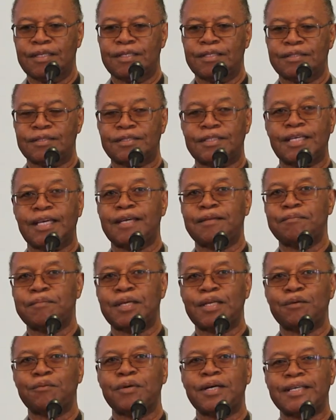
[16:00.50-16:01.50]
said
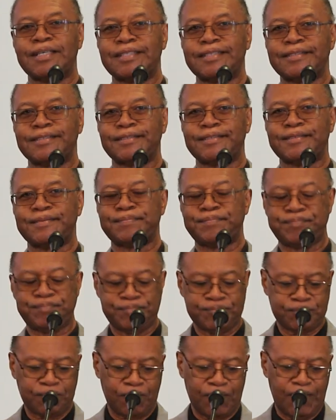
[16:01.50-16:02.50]
many ways.
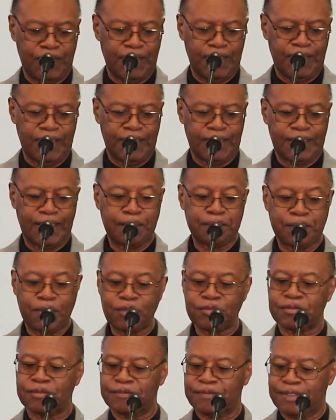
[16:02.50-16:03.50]
Now,
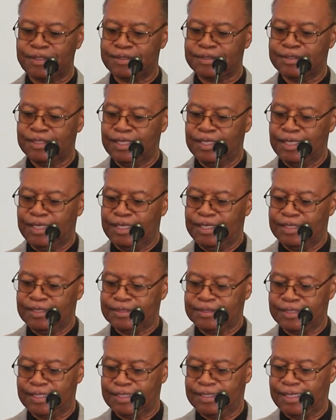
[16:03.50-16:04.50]
most of us
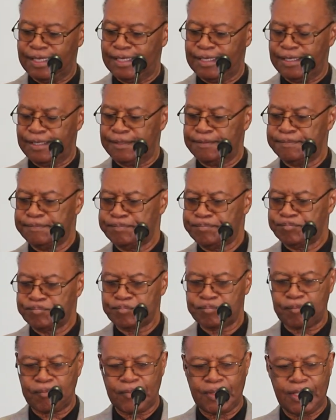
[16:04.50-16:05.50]
said that uh,
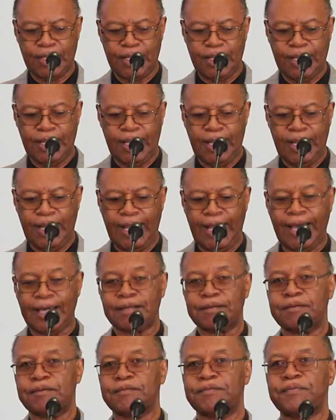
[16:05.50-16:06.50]
I
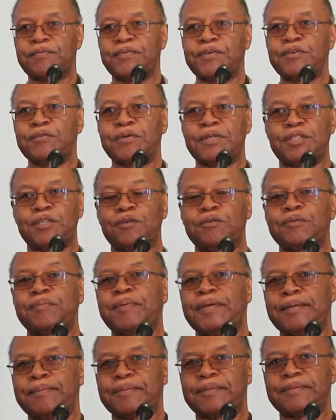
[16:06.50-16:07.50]
don't fool with those
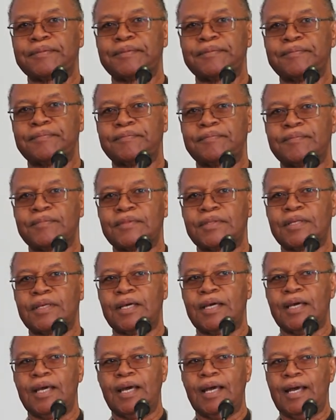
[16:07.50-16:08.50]
people.
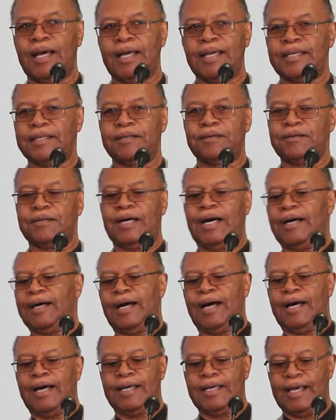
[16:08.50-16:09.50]
You know,
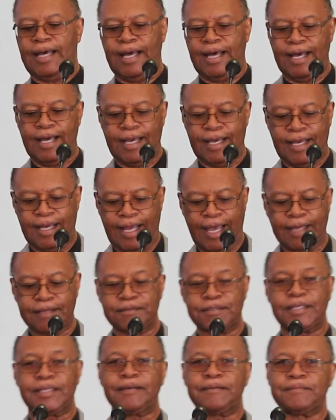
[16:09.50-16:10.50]
I, I, I
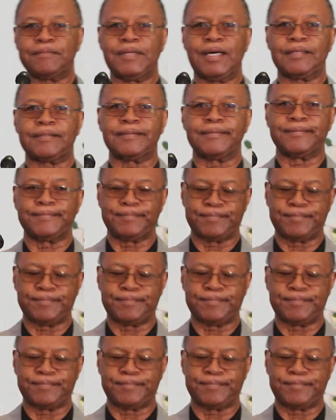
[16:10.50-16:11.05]
don't give nothing.